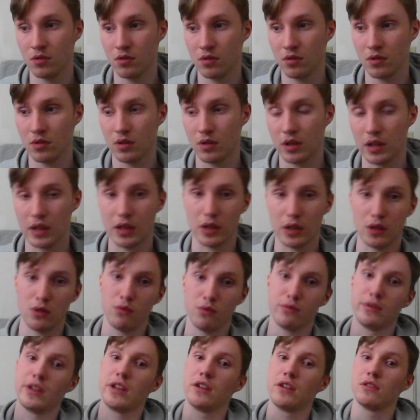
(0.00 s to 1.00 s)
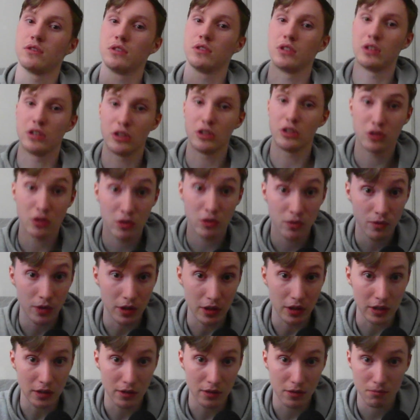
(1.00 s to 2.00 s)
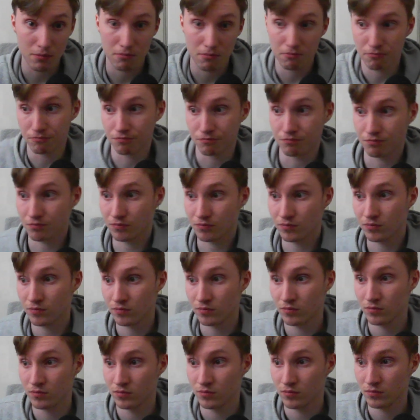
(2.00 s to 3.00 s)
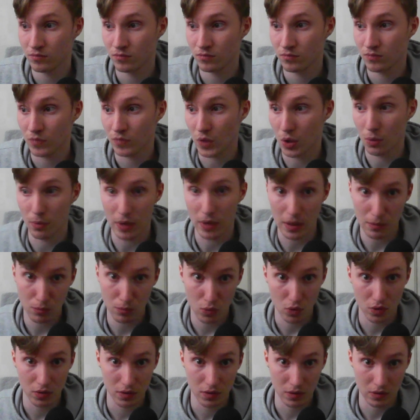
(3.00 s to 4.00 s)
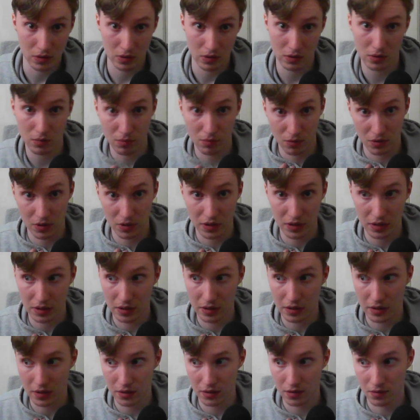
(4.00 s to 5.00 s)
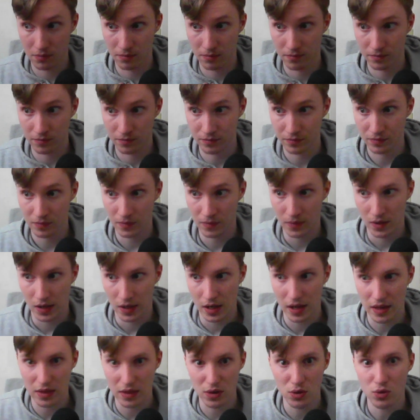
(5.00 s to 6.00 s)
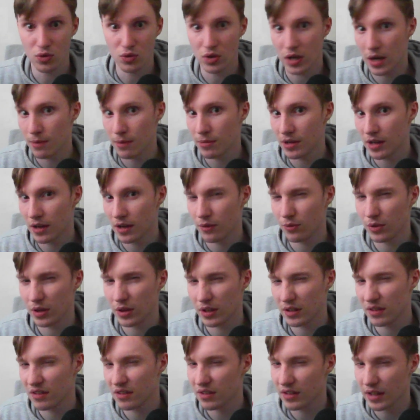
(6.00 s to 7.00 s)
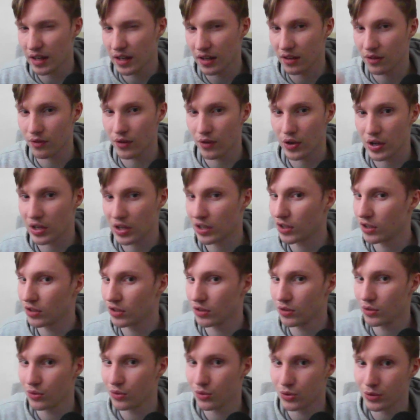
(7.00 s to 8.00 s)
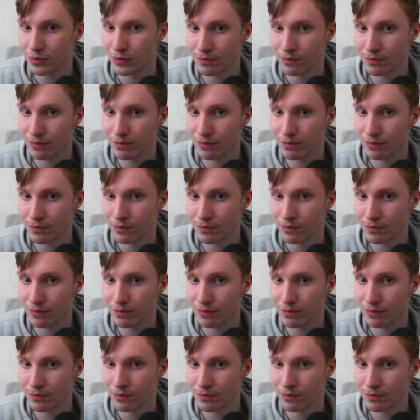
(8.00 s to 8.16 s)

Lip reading: And then you layer delicious fillings, your main points and your supporting details. And then you top it off with a satisfying conclusion.